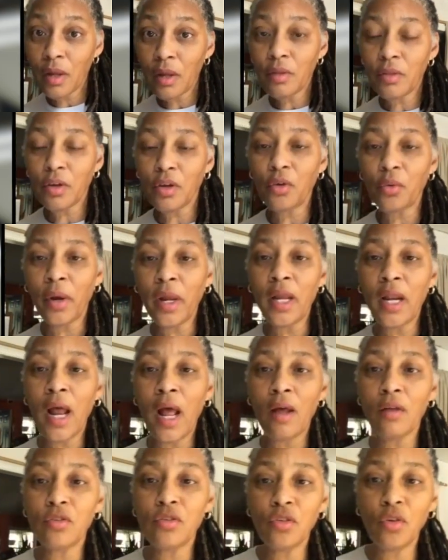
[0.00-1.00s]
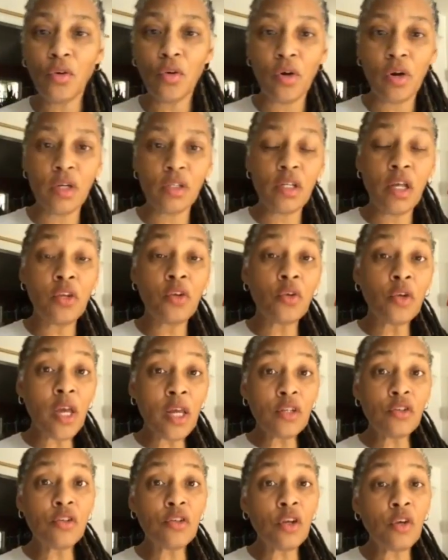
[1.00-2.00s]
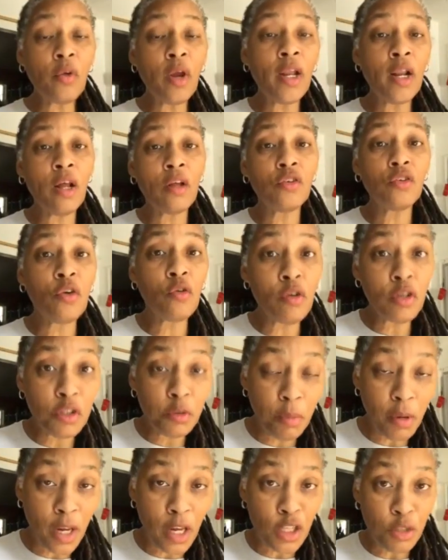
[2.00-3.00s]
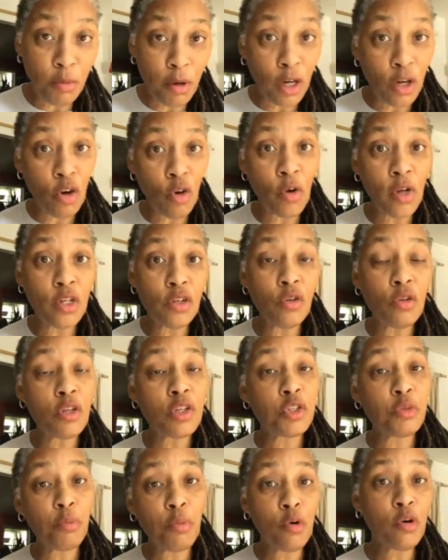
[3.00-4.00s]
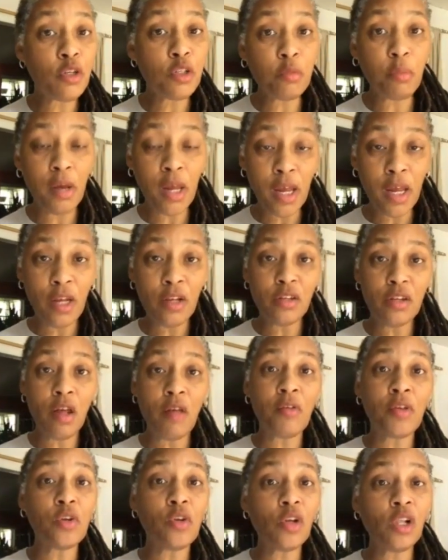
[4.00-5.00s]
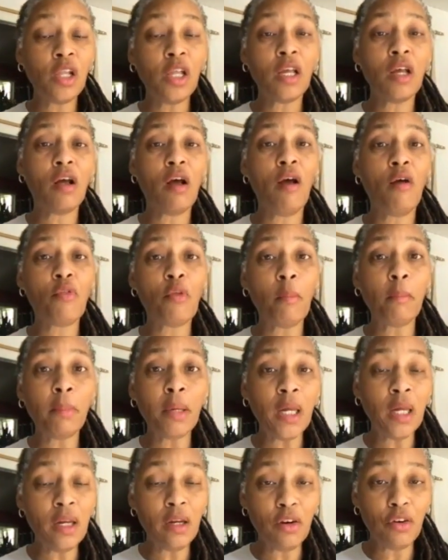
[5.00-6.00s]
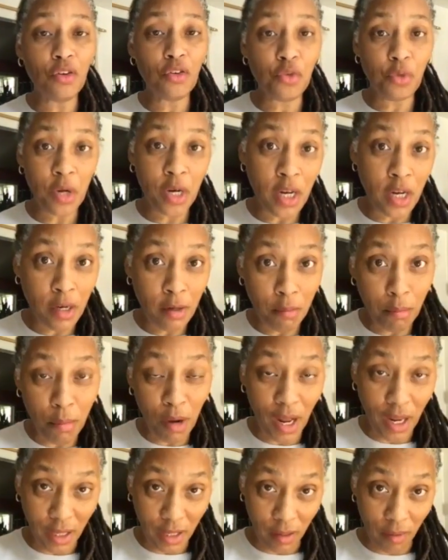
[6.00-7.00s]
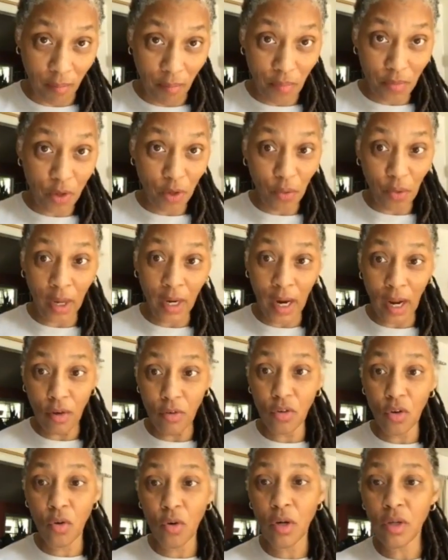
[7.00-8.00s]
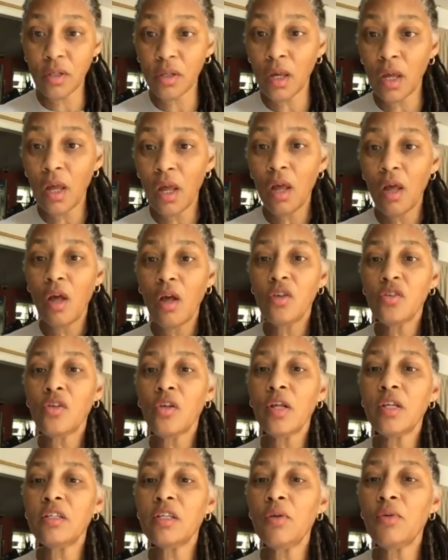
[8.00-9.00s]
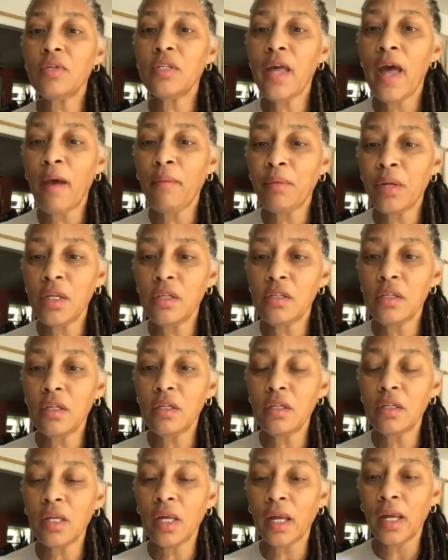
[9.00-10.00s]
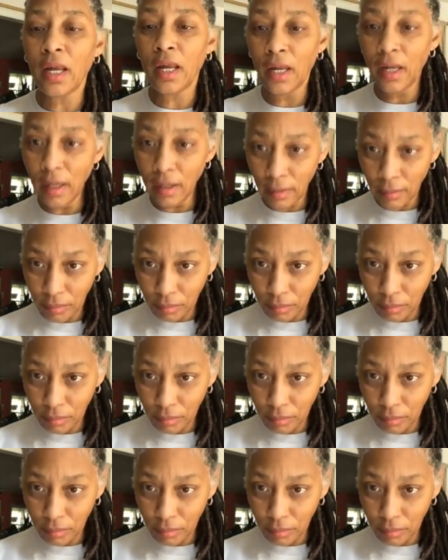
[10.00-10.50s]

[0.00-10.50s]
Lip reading: the Great Outdoors, and you get to the Great Outdoors page by going to the sports page, and then you click on the big green button, Great Outdoors. So let's see what's happening today.